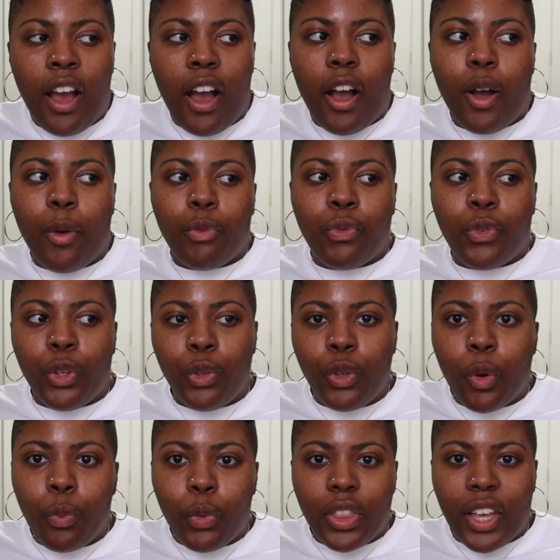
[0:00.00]
fill you
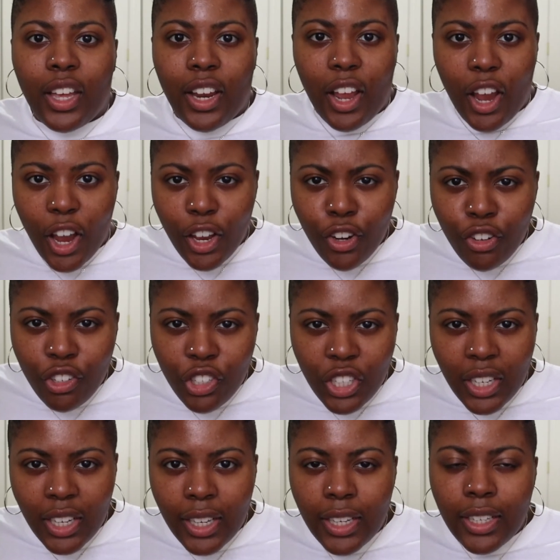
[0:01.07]
up with that
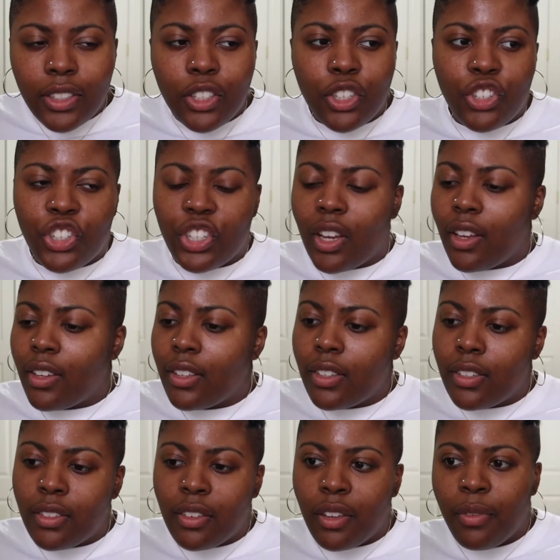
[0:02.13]
energy to
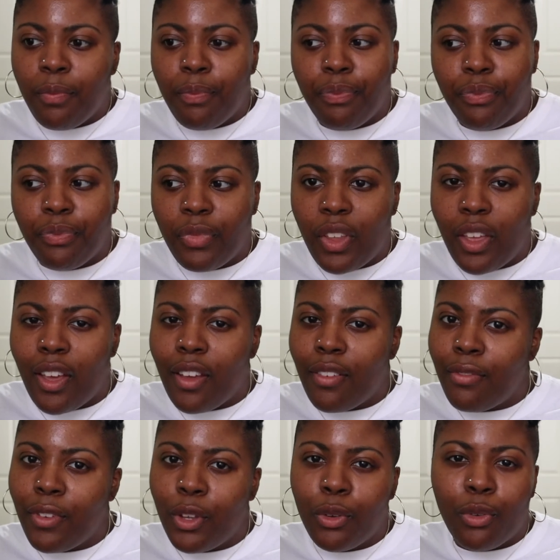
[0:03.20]
just
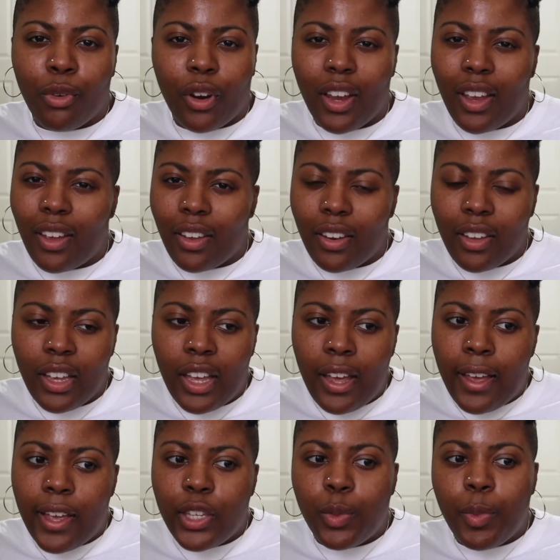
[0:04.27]
feel great,
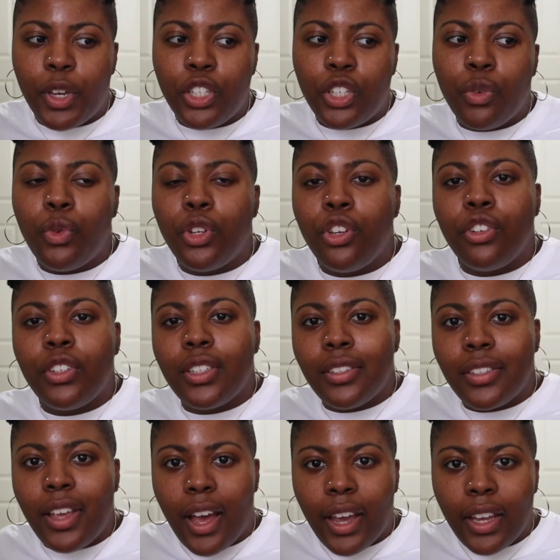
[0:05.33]
especially when you're
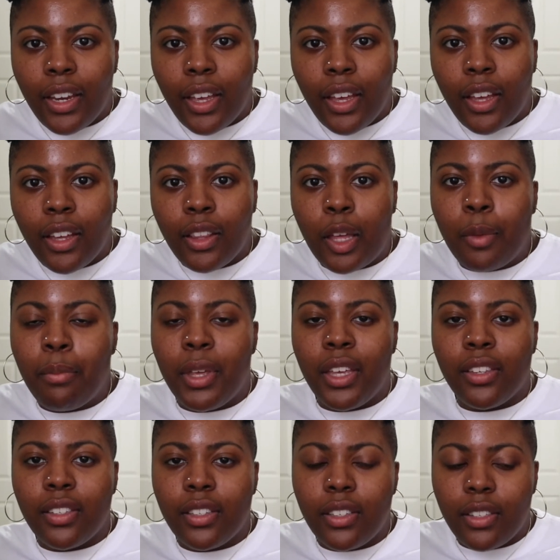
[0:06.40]
designing. Like me
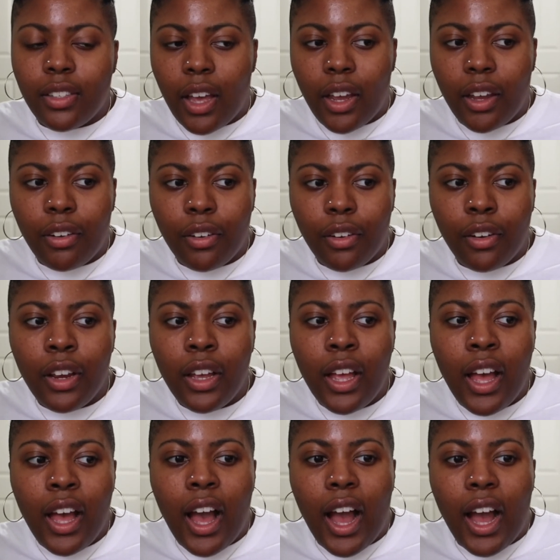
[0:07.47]
as a designer,
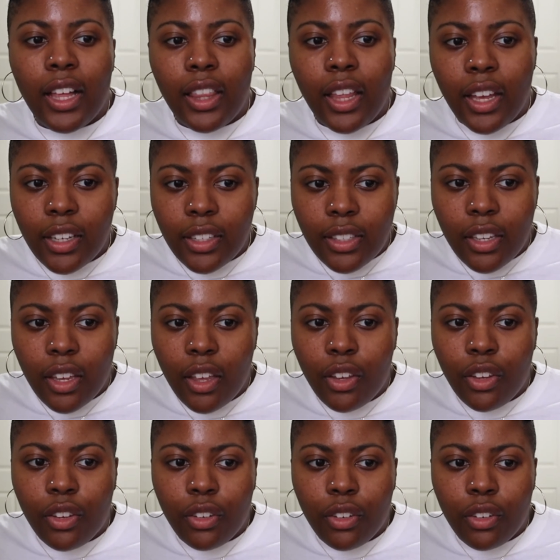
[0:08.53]
I like to
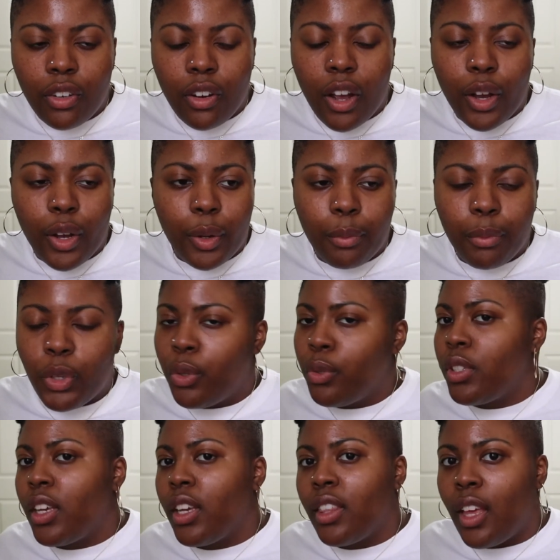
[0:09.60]
hear
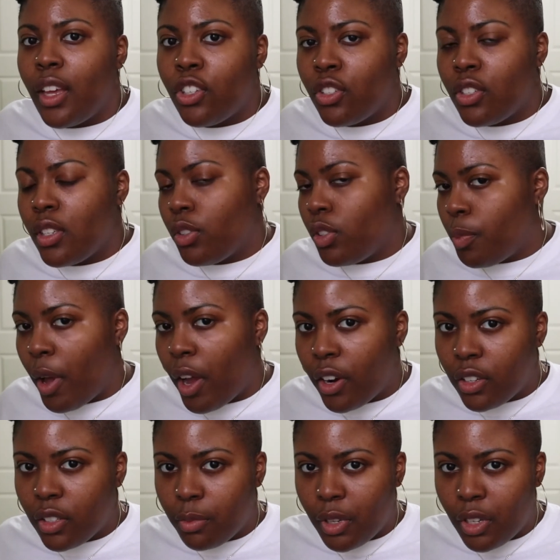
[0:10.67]
music that just
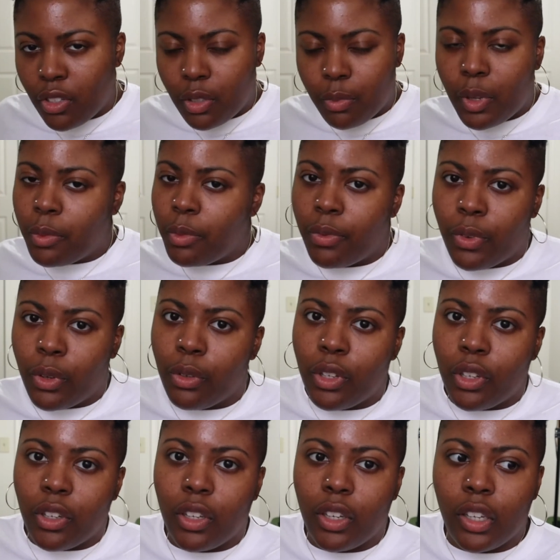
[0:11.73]
inspires me, just makes me feel
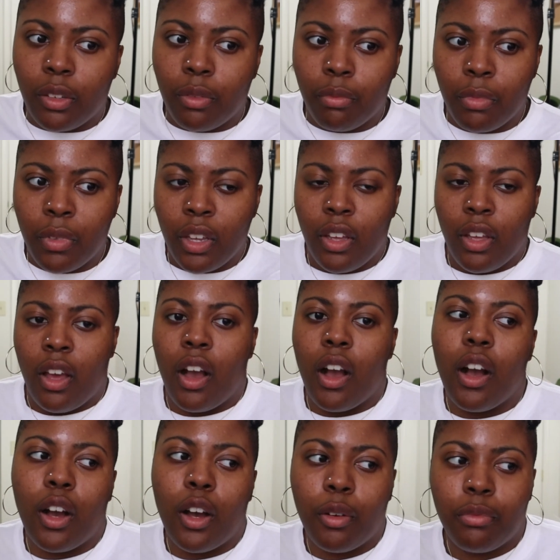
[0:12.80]
good,
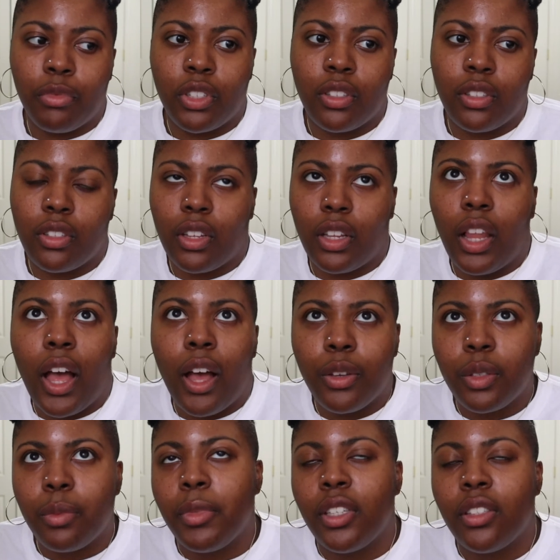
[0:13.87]
and just
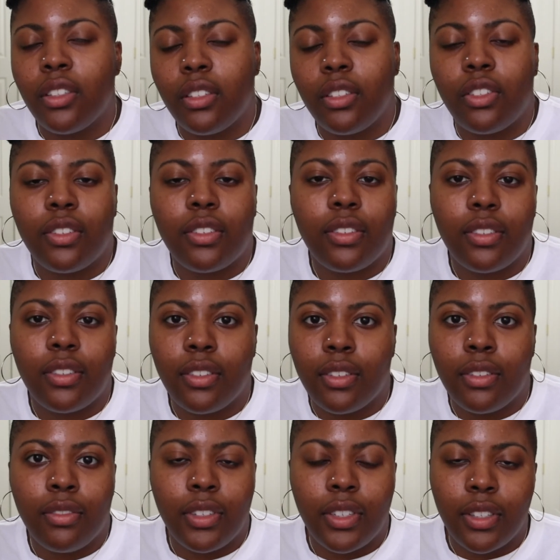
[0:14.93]
allows me to just
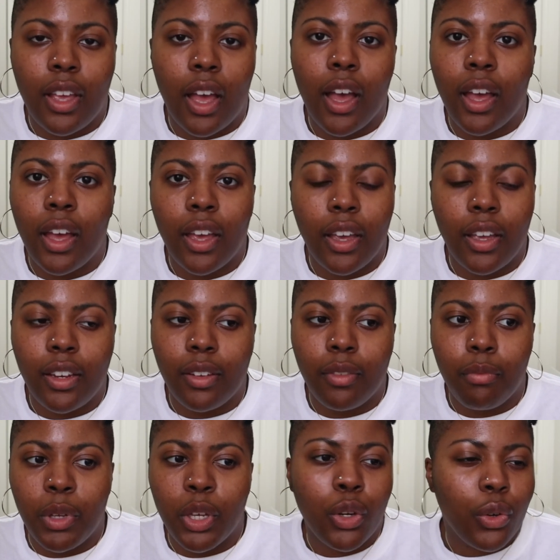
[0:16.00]
design
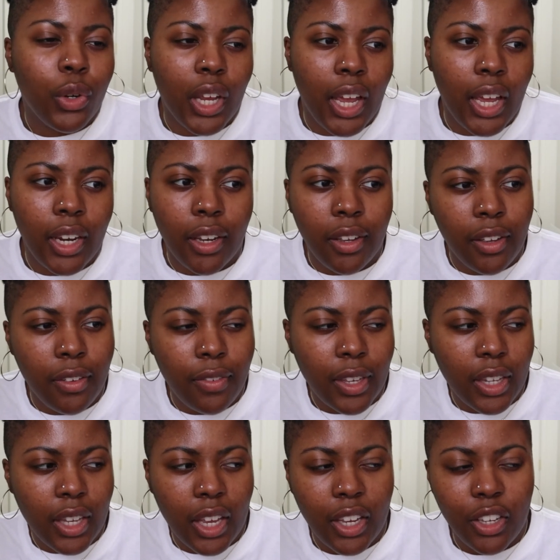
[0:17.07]
and be creative
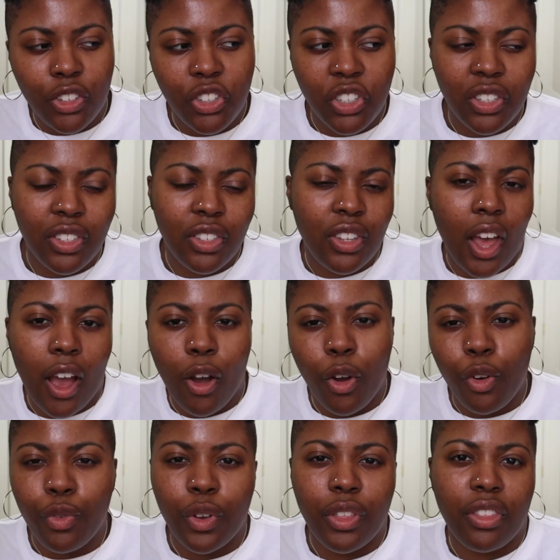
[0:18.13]
and like just not
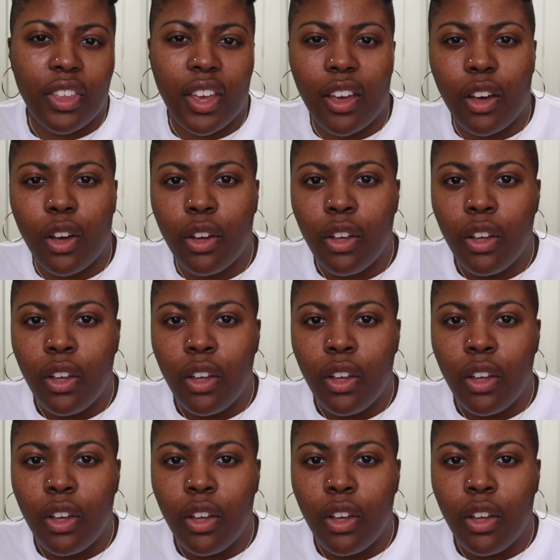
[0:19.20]
overthink